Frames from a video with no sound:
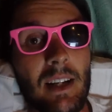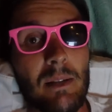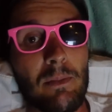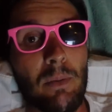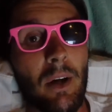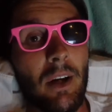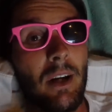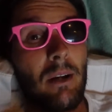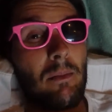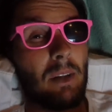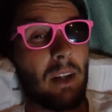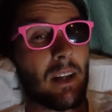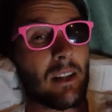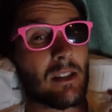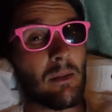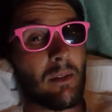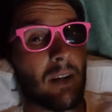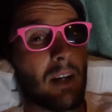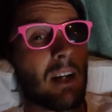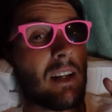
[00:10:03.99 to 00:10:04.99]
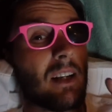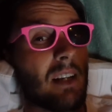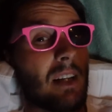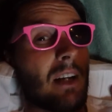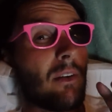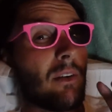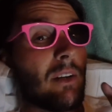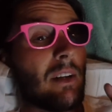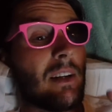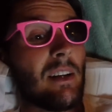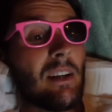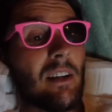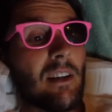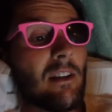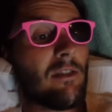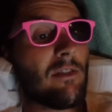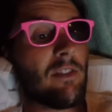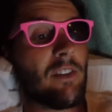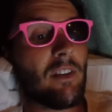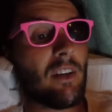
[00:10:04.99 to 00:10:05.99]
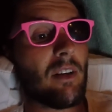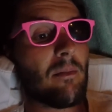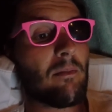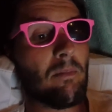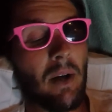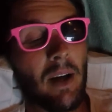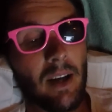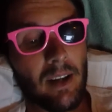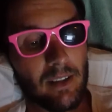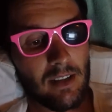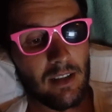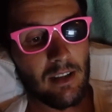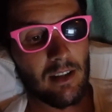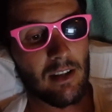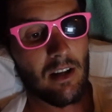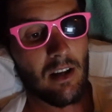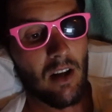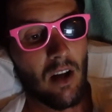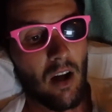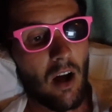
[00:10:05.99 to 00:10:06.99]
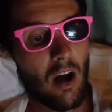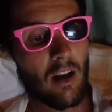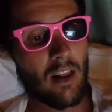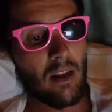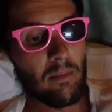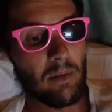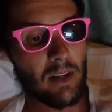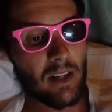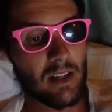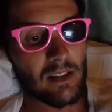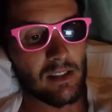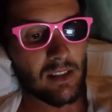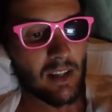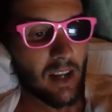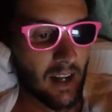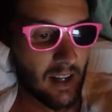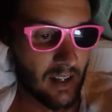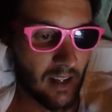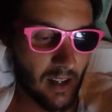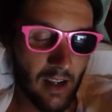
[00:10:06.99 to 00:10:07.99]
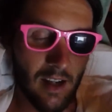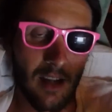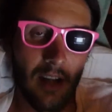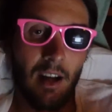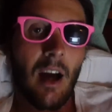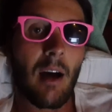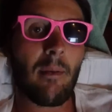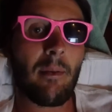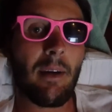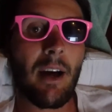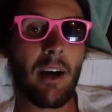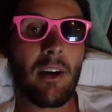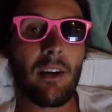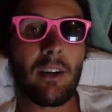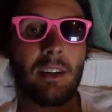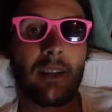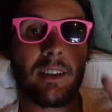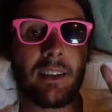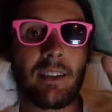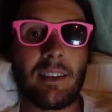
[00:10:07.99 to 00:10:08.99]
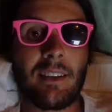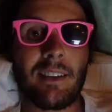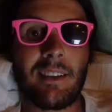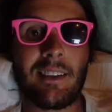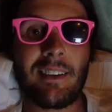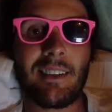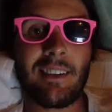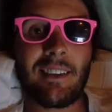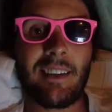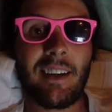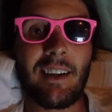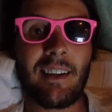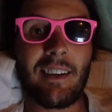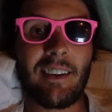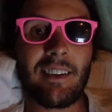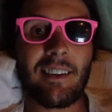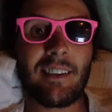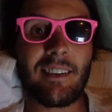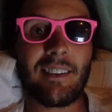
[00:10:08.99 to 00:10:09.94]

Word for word: It's probably going to be like some kind of eerie feeling, but all that being said, I'm out. Later.